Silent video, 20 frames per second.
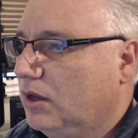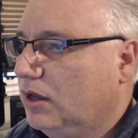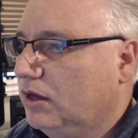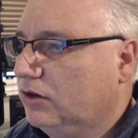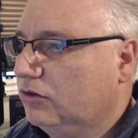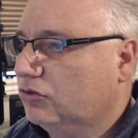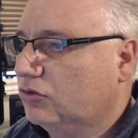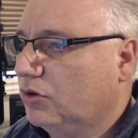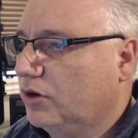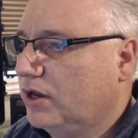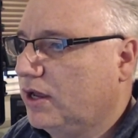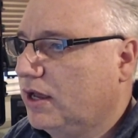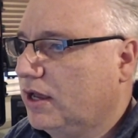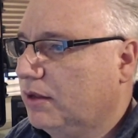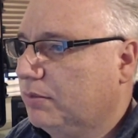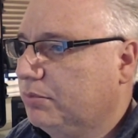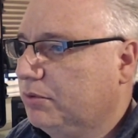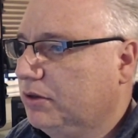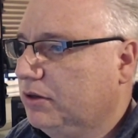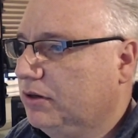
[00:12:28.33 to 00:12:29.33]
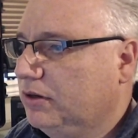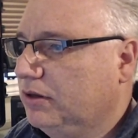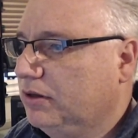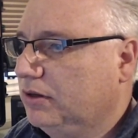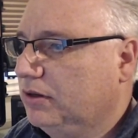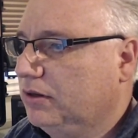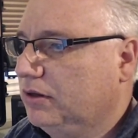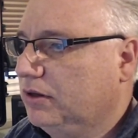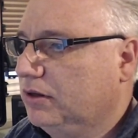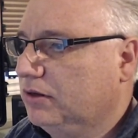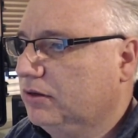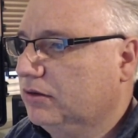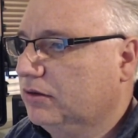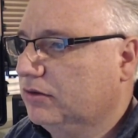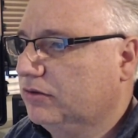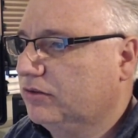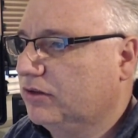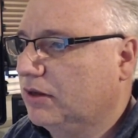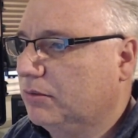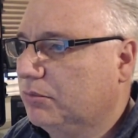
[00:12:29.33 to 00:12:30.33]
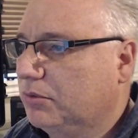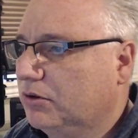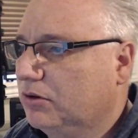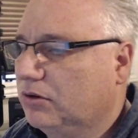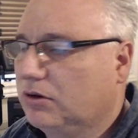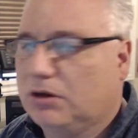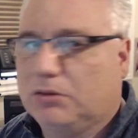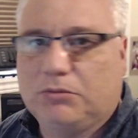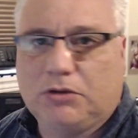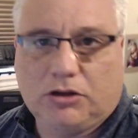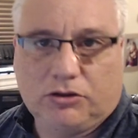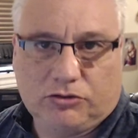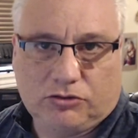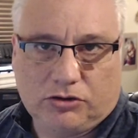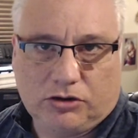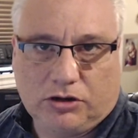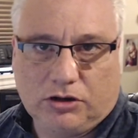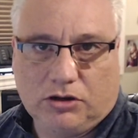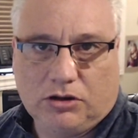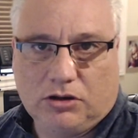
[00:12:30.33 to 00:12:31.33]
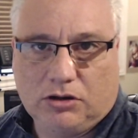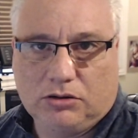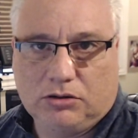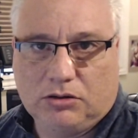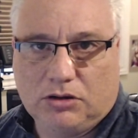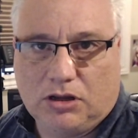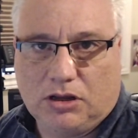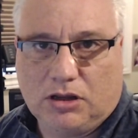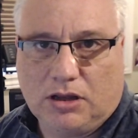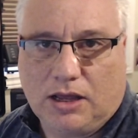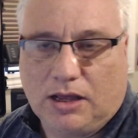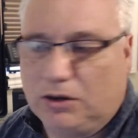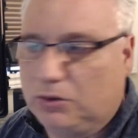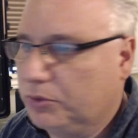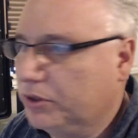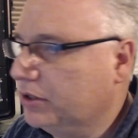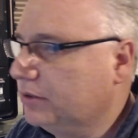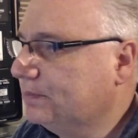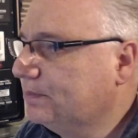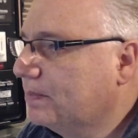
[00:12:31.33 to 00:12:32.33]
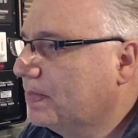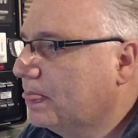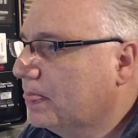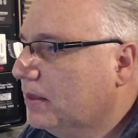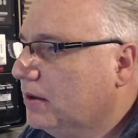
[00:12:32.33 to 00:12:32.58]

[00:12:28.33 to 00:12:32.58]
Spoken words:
and it's going to happen in December. I'm not starting on Halloween.